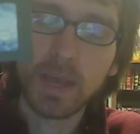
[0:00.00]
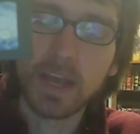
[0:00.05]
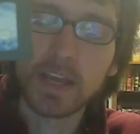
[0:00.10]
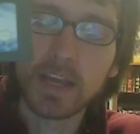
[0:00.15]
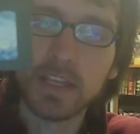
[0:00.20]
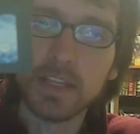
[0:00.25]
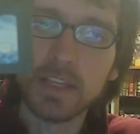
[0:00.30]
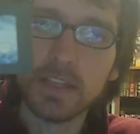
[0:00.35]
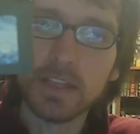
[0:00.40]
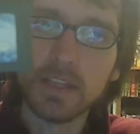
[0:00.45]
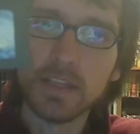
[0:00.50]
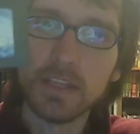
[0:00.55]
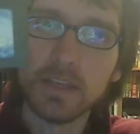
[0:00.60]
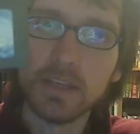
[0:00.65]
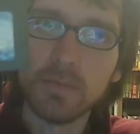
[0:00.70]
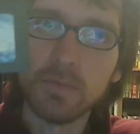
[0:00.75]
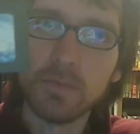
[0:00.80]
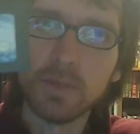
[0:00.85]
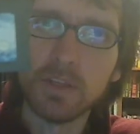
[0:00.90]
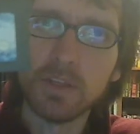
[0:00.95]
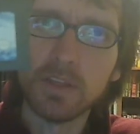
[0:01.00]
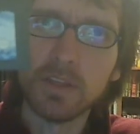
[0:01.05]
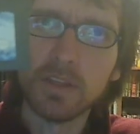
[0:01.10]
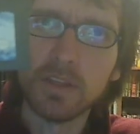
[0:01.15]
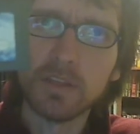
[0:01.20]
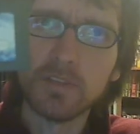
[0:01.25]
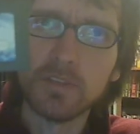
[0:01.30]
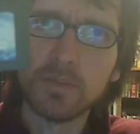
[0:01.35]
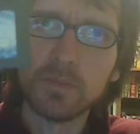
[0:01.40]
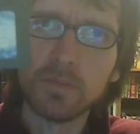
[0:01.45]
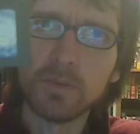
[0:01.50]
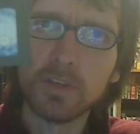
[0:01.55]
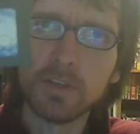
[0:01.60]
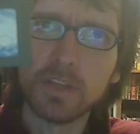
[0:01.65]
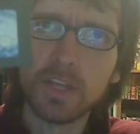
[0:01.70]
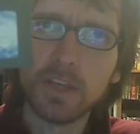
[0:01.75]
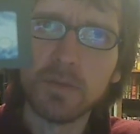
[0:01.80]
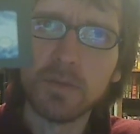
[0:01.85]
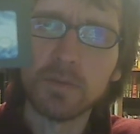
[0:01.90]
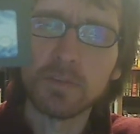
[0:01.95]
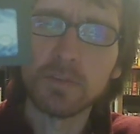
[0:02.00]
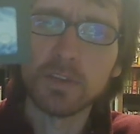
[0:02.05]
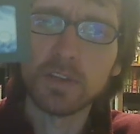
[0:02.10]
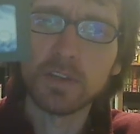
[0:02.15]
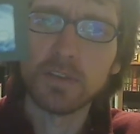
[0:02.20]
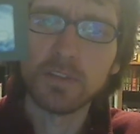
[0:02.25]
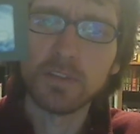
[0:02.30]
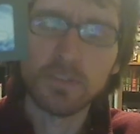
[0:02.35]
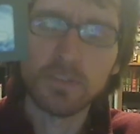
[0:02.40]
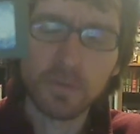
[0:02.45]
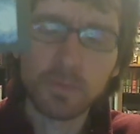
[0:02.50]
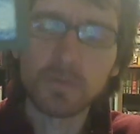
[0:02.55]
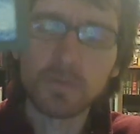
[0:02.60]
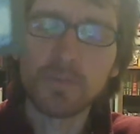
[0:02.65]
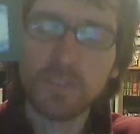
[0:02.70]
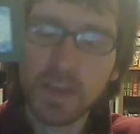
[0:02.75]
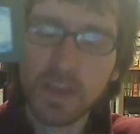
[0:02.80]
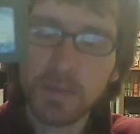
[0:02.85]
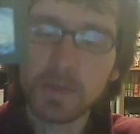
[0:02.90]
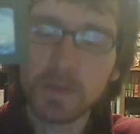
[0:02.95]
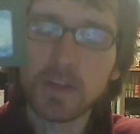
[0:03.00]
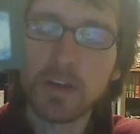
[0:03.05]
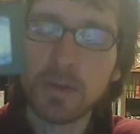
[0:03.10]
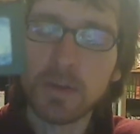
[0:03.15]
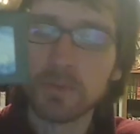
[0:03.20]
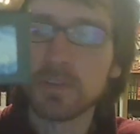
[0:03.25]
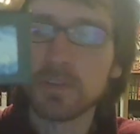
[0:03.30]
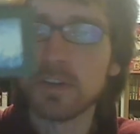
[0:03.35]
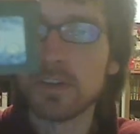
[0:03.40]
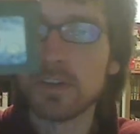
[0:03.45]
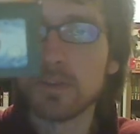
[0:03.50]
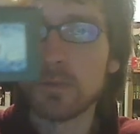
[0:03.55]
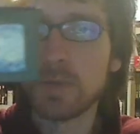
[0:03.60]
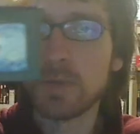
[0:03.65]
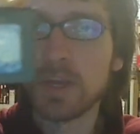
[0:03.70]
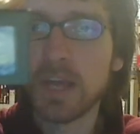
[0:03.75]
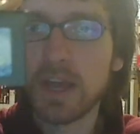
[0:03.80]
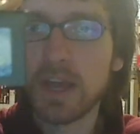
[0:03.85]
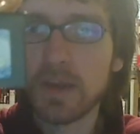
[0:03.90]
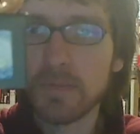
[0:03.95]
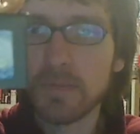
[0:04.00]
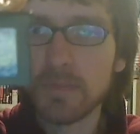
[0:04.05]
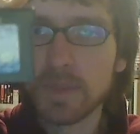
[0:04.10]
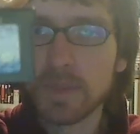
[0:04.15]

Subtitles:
in when the Super Nintendo was on it. Super Famicom was on its way out.